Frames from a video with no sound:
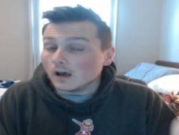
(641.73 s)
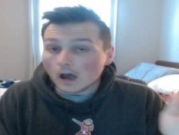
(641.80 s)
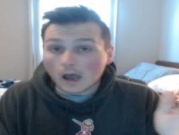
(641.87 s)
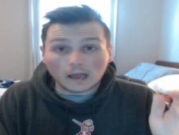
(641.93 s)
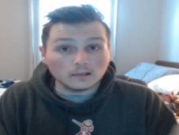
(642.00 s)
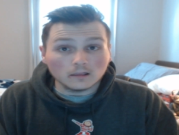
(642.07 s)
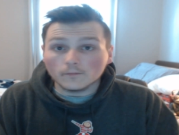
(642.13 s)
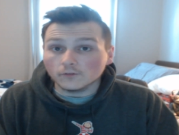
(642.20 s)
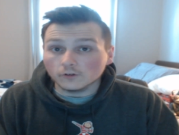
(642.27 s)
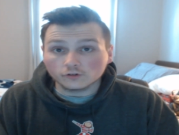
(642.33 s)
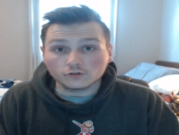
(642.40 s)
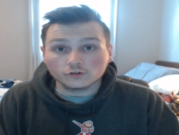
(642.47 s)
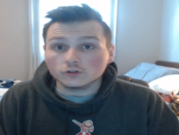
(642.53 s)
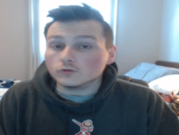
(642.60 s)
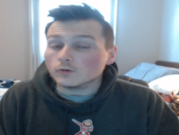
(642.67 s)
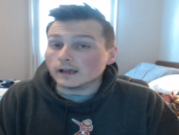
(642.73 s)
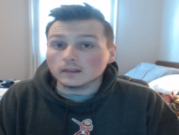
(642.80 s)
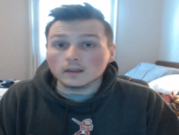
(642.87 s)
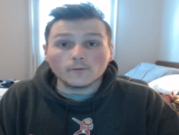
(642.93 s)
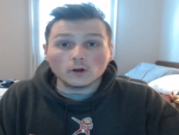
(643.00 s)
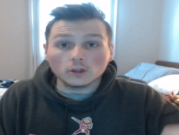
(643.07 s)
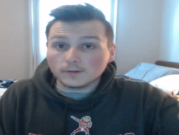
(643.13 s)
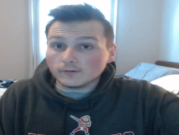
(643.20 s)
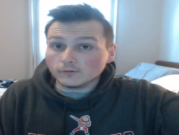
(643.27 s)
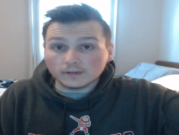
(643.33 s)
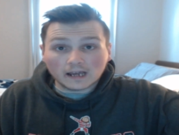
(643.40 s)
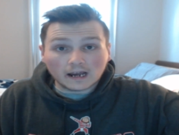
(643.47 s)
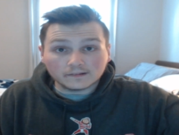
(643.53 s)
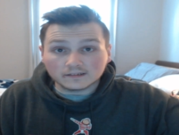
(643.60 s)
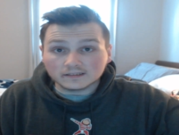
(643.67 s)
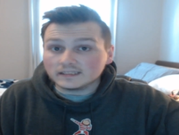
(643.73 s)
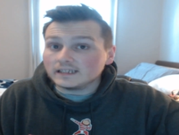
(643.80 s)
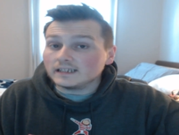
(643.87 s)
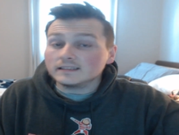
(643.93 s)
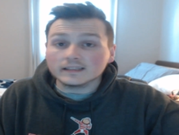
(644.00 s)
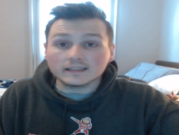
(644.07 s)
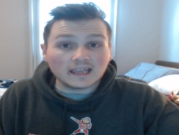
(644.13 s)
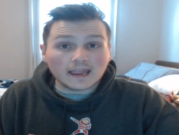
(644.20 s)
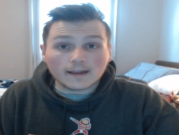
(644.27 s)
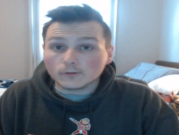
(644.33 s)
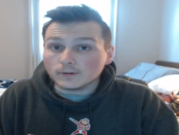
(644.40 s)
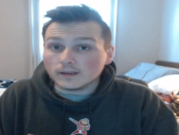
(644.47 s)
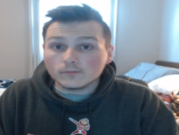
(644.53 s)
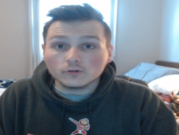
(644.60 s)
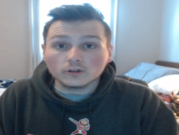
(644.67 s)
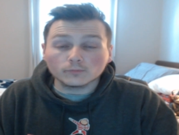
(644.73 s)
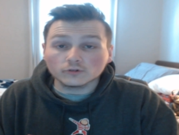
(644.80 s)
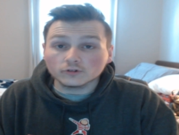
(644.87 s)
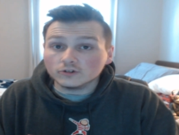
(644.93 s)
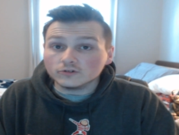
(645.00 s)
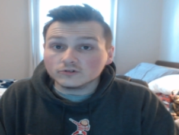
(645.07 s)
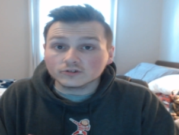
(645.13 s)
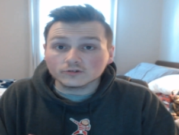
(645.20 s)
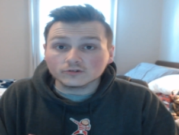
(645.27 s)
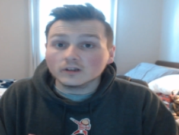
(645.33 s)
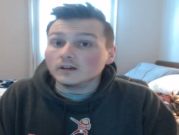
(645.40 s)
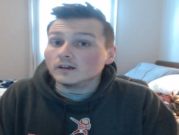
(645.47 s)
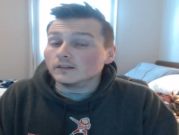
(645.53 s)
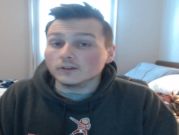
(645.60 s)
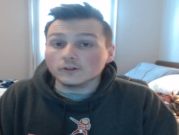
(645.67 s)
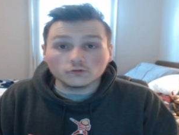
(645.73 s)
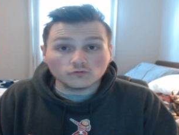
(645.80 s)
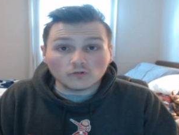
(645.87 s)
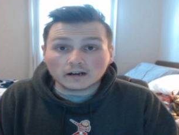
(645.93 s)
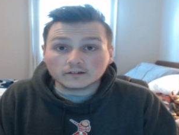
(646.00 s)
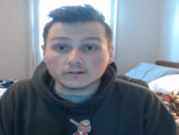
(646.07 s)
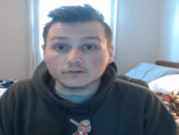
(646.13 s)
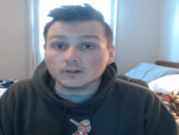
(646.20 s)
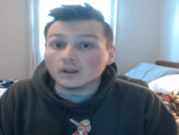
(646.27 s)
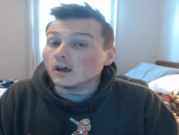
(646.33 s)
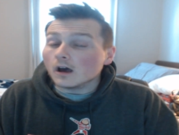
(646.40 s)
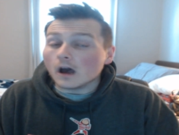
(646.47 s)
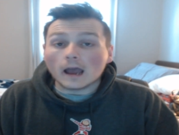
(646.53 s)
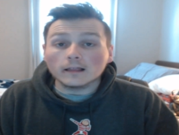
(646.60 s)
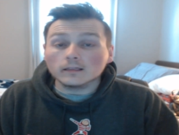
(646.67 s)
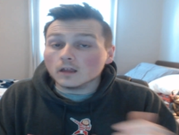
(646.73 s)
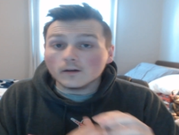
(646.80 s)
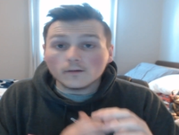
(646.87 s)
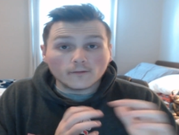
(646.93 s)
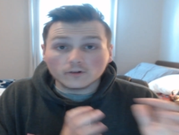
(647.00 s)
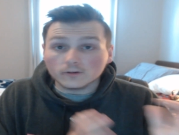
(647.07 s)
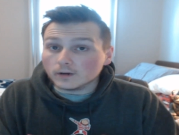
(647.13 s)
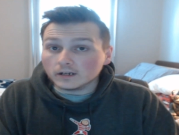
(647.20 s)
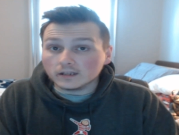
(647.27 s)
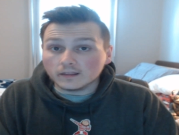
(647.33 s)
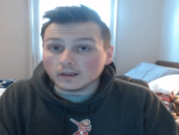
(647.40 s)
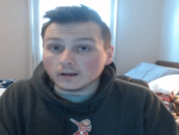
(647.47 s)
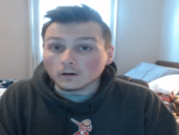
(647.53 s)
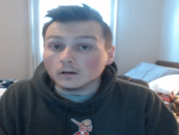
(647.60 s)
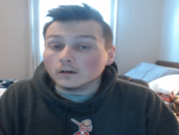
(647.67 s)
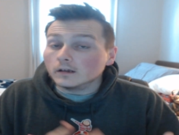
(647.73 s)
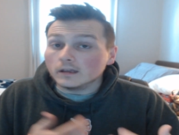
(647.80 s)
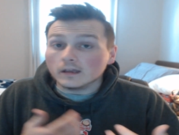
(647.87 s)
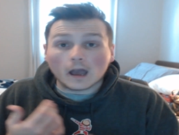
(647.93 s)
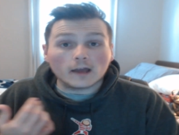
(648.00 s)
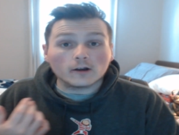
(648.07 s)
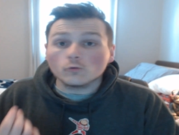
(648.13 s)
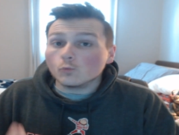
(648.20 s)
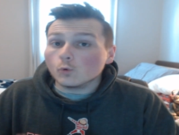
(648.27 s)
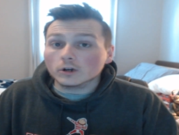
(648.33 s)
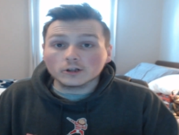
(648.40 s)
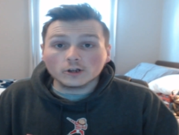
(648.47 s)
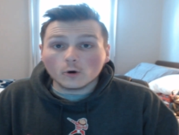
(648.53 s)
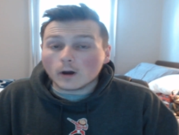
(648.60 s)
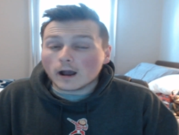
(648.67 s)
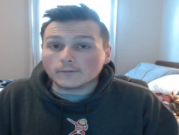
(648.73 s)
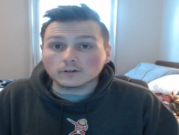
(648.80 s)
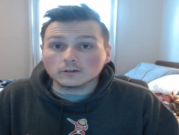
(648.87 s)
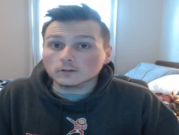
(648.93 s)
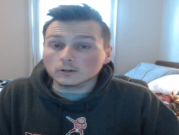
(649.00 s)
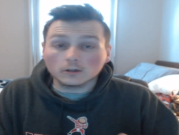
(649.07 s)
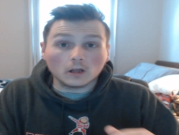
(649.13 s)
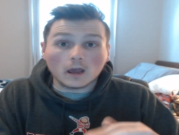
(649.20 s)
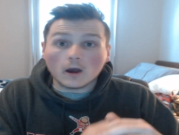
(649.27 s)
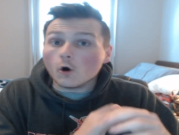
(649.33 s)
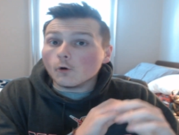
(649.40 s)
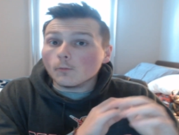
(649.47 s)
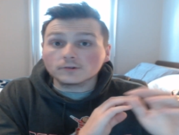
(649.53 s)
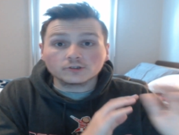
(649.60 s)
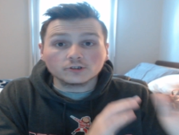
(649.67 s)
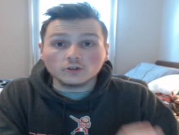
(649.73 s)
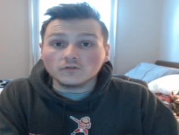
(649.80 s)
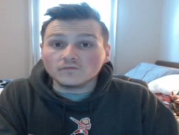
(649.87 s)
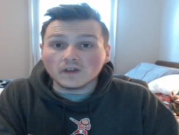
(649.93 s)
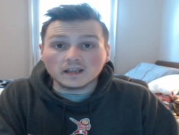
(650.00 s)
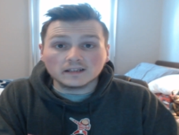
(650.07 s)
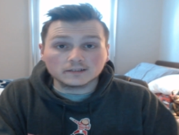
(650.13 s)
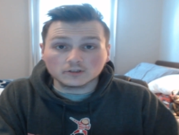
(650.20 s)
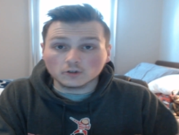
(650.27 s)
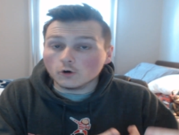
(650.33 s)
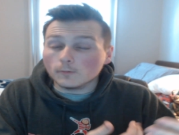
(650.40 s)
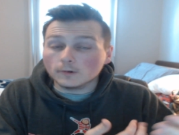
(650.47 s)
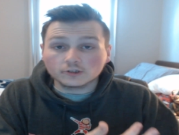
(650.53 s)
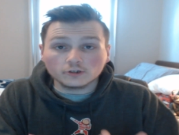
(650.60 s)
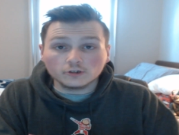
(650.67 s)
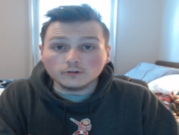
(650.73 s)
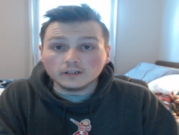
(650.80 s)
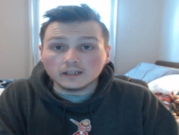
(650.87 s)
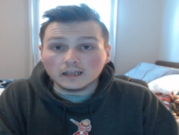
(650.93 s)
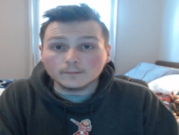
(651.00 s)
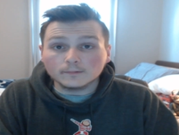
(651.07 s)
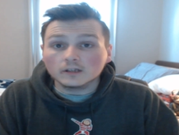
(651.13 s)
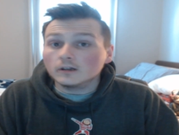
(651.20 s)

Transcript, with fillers: I love the crew. I love all the people behind the scenes, the camera people, the producers, the directors. I love everybody there. I don't want to go have to learn a whole bunch of new faces, a whole bunch of new names,